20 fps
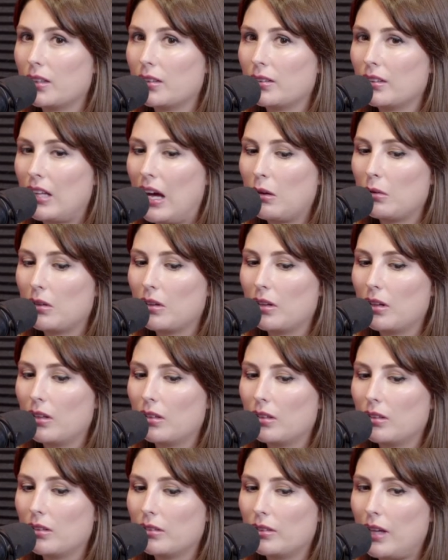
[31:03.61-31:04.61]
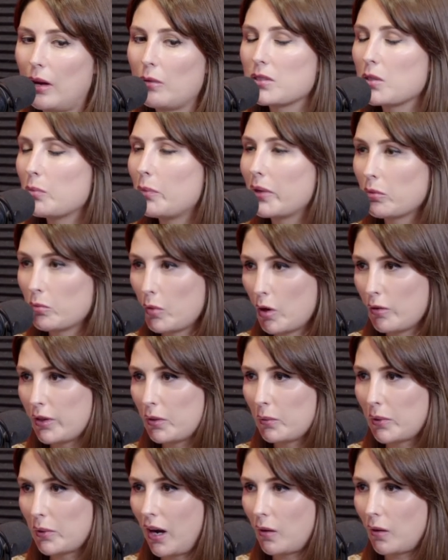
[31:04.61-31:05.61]
that was a big movie
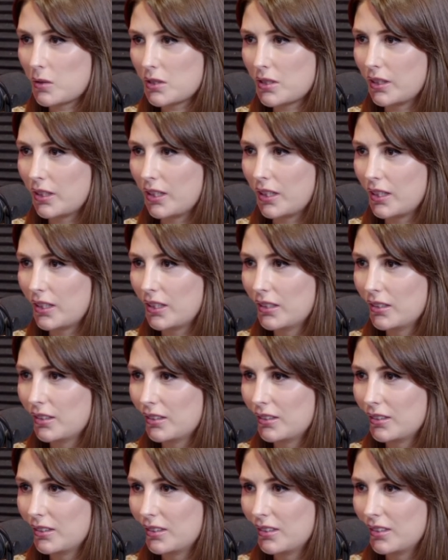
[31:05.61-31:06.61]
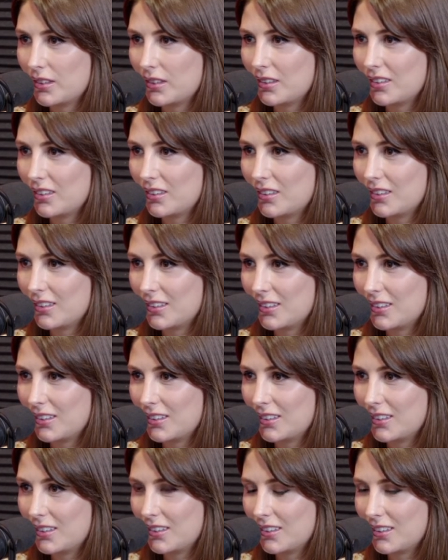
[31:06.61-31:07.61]
when I was a kid.
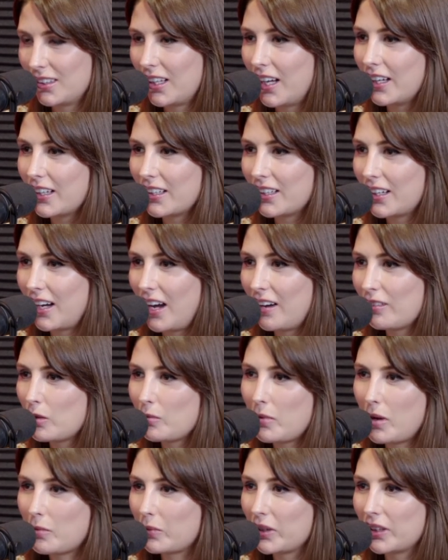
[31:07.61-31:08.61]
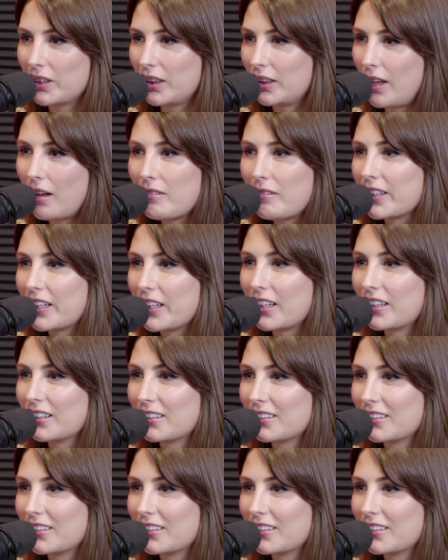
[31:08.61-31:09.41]
I remember loving it.